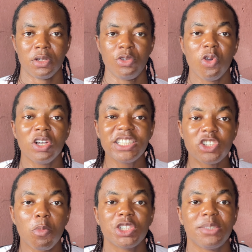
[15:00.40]
You go see
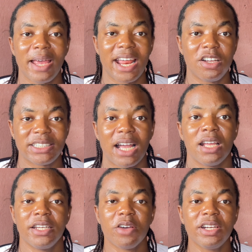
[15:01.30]
some Oshimi and
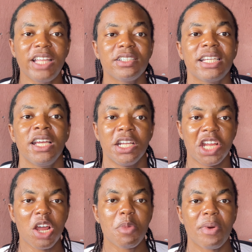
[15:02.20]
Anota, they go tell you say
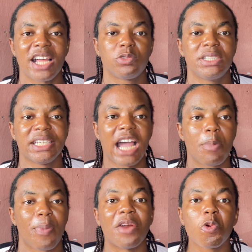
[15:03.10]
they not be brothers with Ika
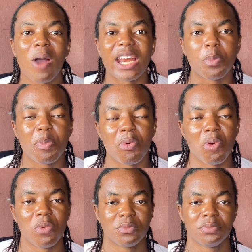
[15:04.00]
people and Ukwuani
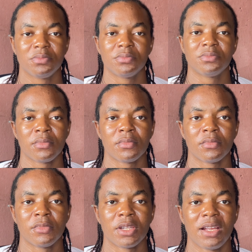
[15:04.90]
people.
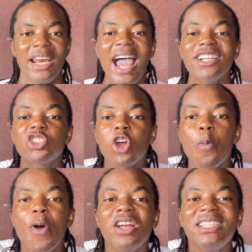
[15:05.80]
Let's stop
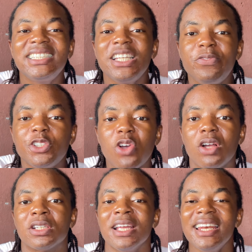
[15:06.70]
all this
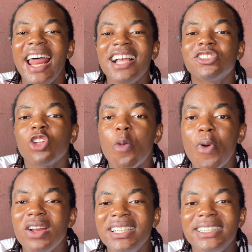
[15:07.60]
division. Let's stop
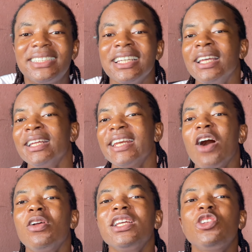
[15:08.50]
all this. Now
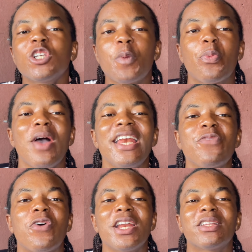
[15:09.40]
only those people where they
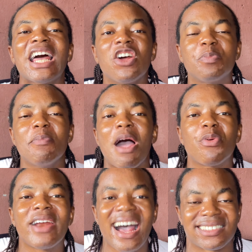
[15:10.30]
for Delta not be my
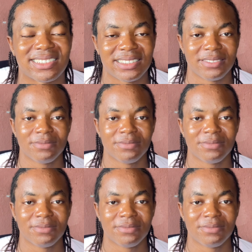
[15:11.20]
brothers.